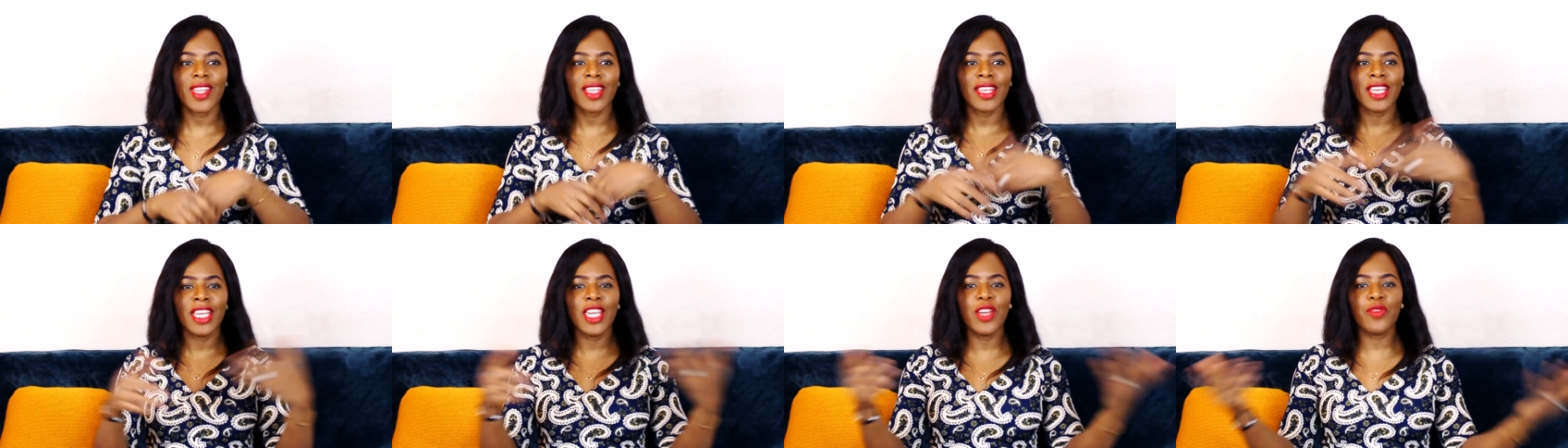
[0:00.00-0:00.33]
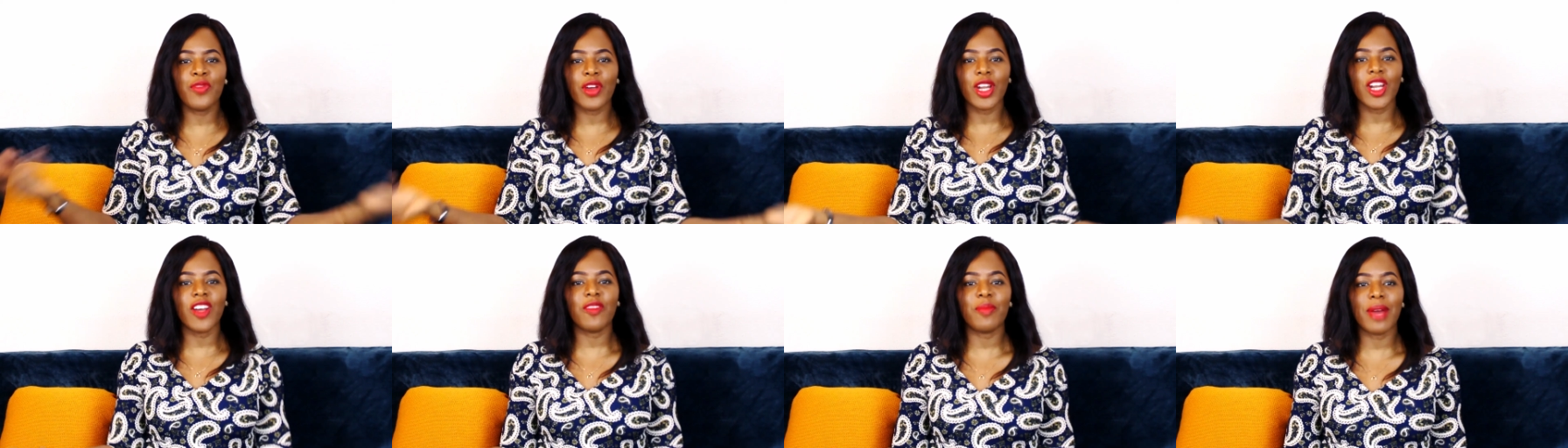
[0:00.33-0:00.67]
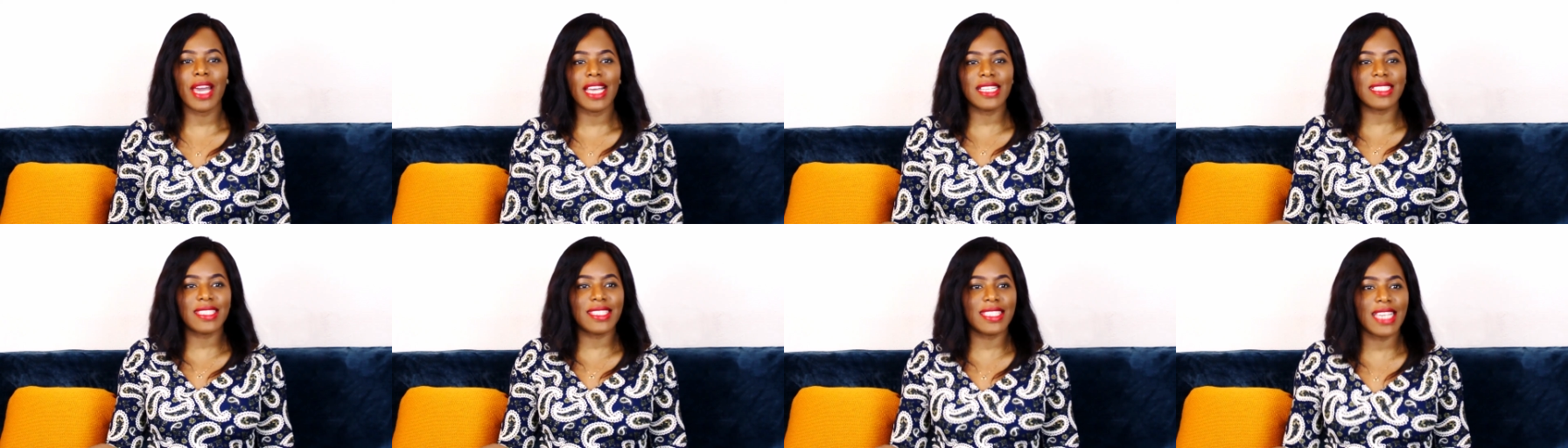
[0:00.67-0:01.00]
A friend of
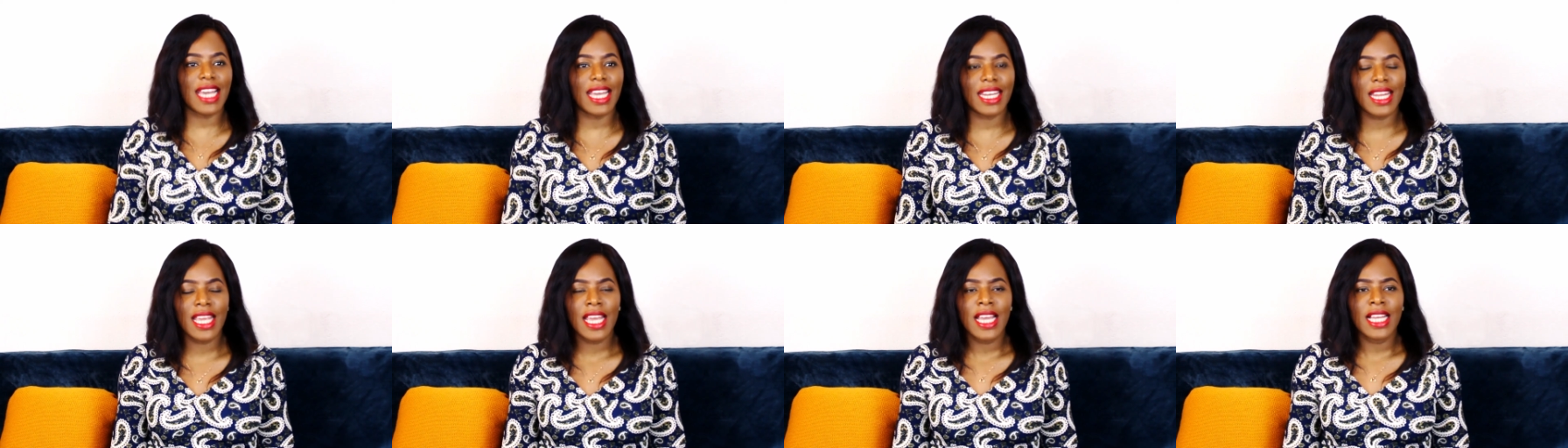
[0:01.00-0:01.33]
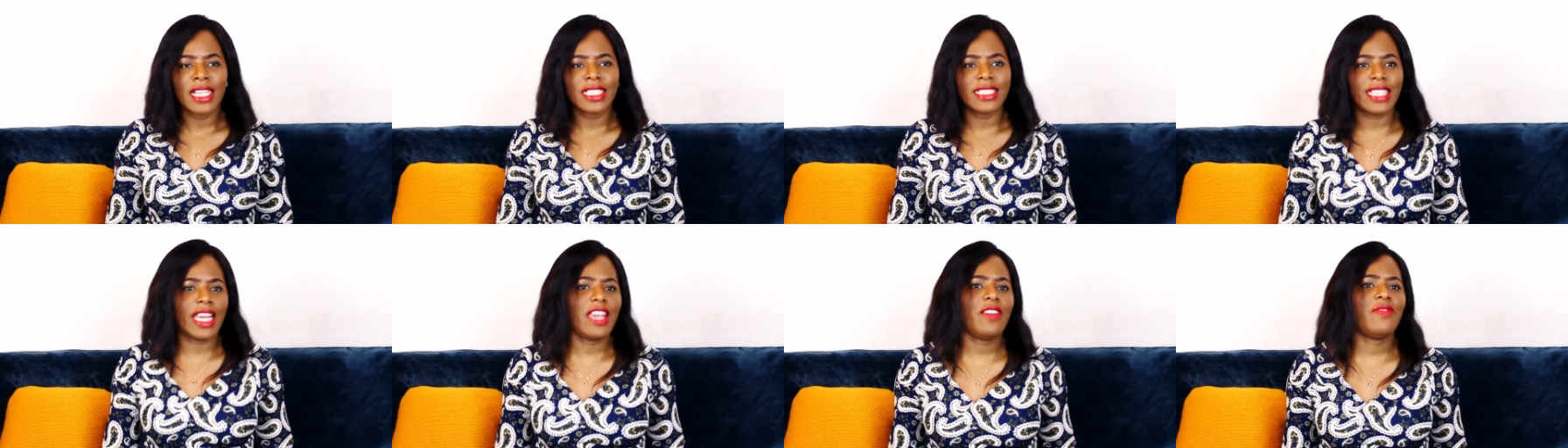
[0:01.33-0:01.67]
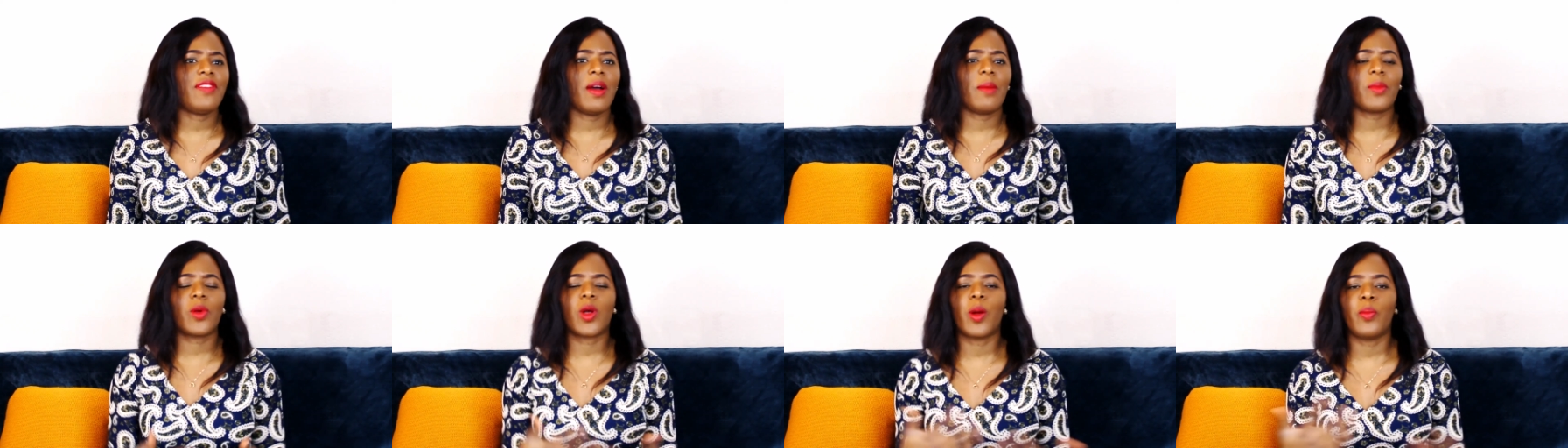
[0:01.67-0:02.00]
mine said that if
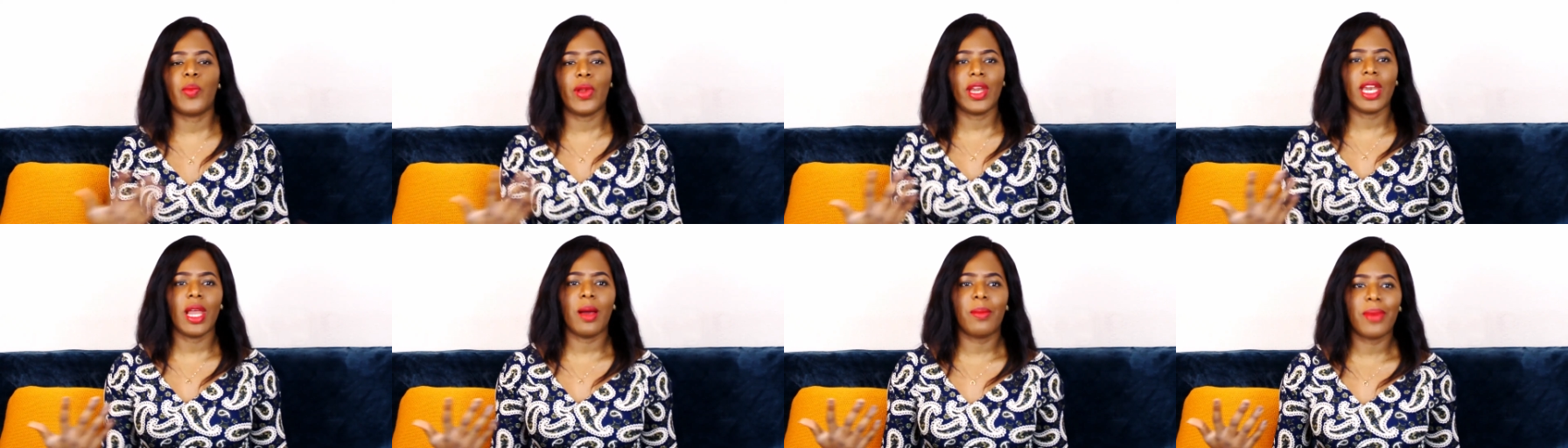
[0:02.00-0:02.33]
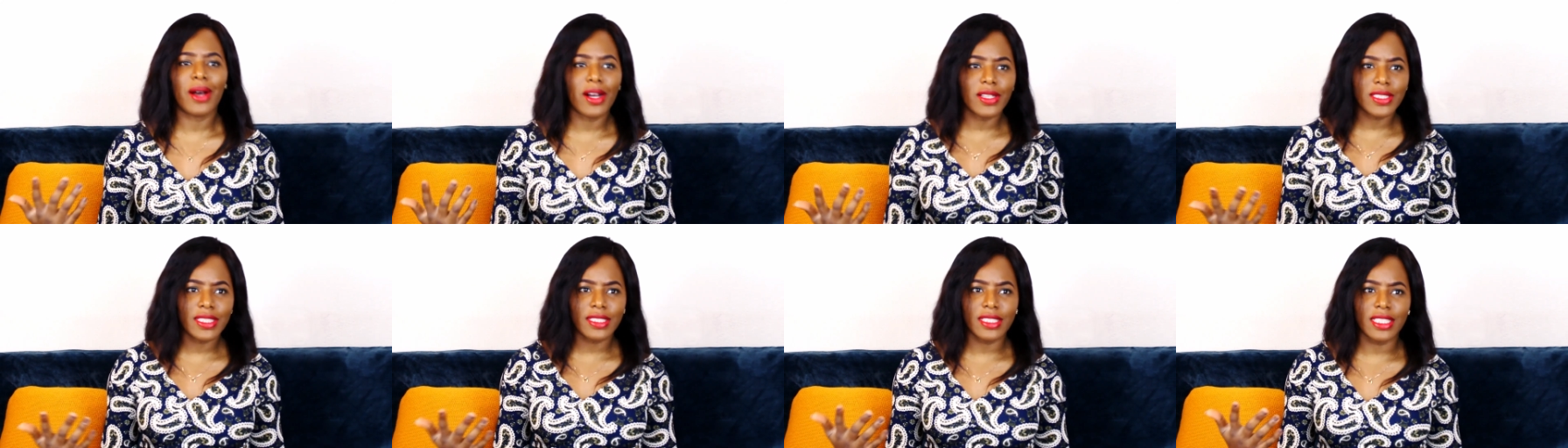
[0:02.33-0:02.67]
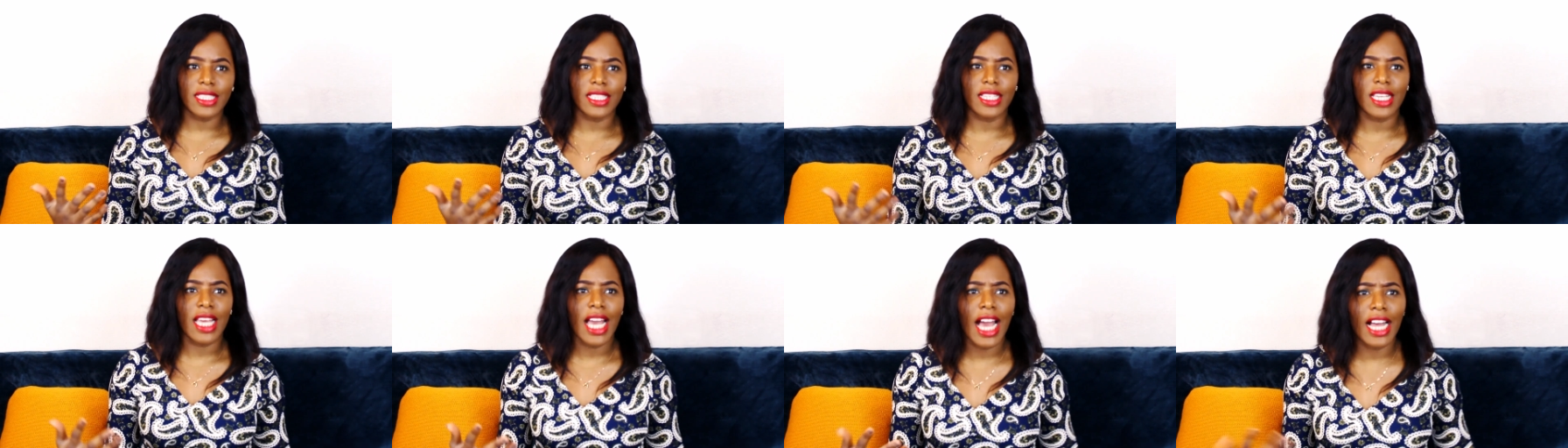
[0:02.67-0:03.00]
I'm complaining about
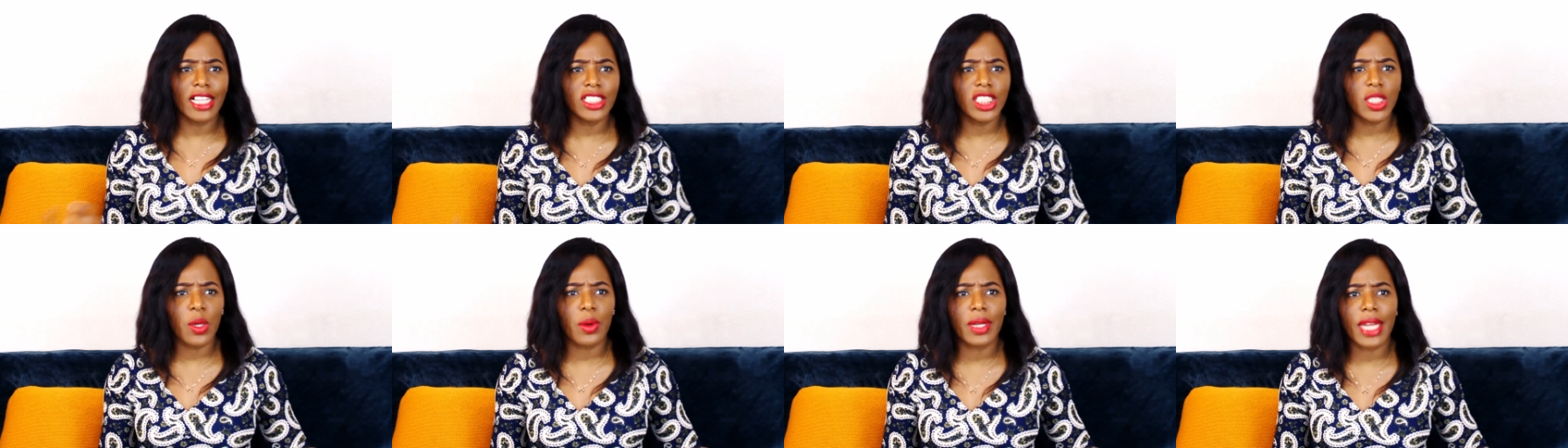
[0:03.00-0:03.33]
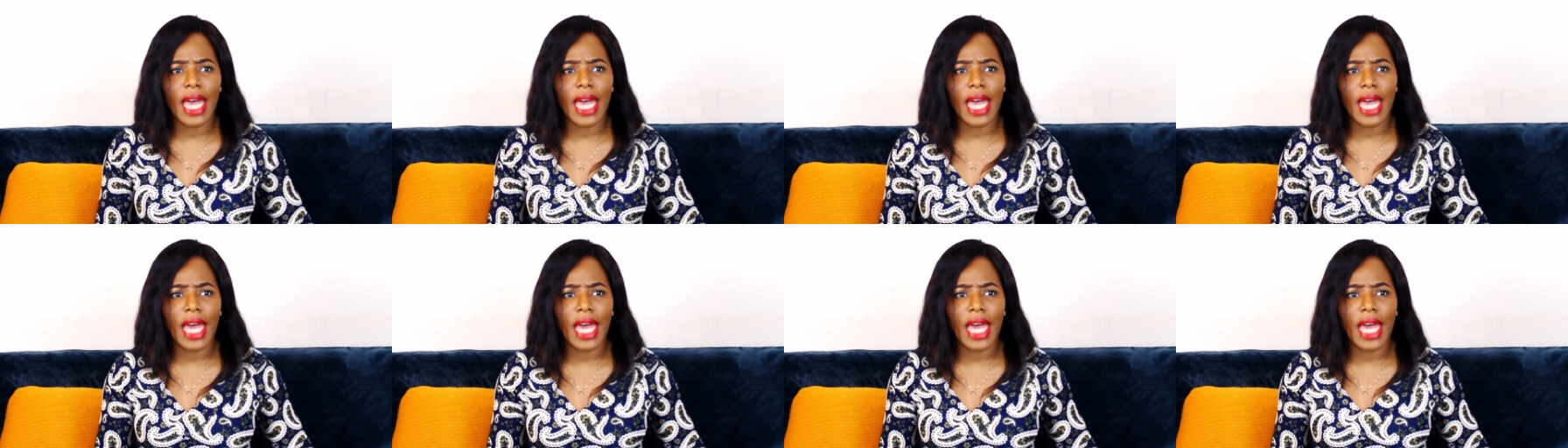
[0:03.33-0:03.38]
the hand shower,